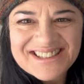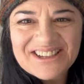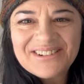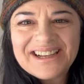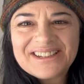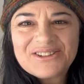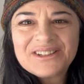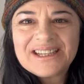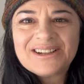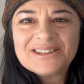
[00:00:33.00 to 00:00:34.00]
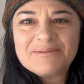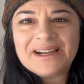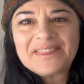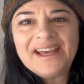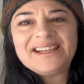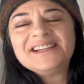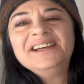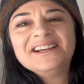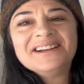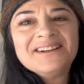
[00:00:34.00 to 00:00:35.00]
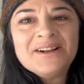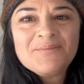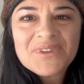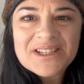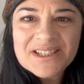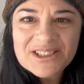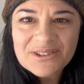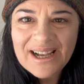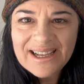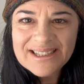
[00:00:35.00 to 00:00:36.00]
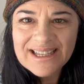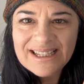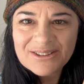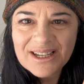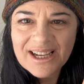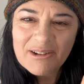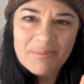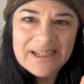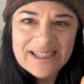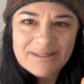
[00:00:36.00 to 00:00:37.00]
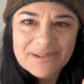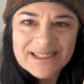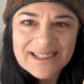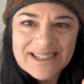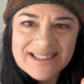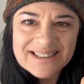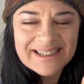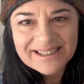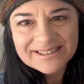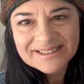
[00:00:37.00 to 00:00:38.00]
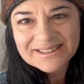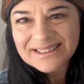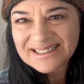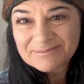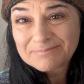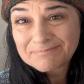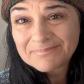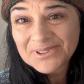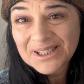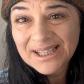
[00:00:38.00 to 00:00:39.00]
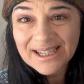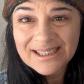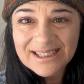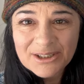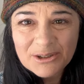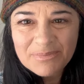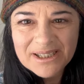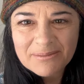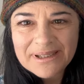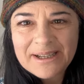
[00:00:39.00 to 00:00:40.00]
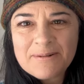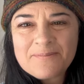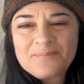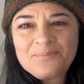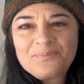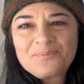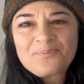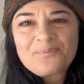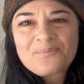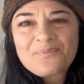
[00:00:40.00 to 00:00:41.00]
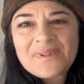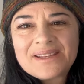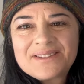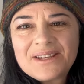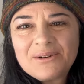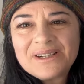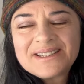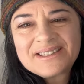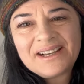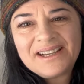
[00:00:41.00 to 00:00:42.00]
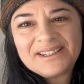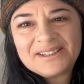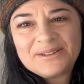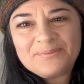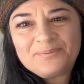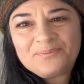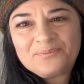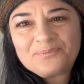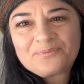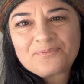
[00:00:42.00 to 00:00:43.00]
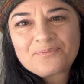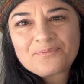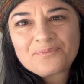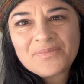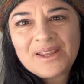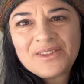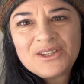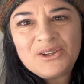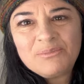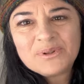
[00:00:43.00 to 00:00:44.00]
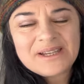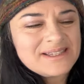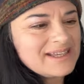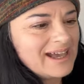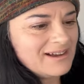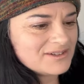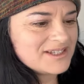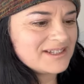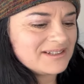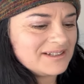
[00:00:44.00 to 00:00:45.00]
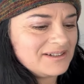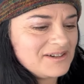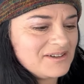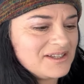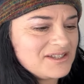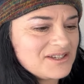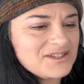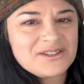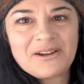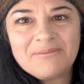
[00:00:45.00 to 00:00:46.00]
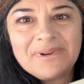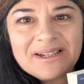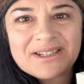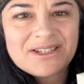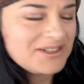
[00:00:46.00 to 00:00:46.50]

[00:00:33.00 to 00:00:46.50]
so we had a good giggle about that. and I said to her, how does that look like a bee? But I guess, yes, mm, looking at it, it could be a bee. So excited that the new book is out. Oh, there's just so much.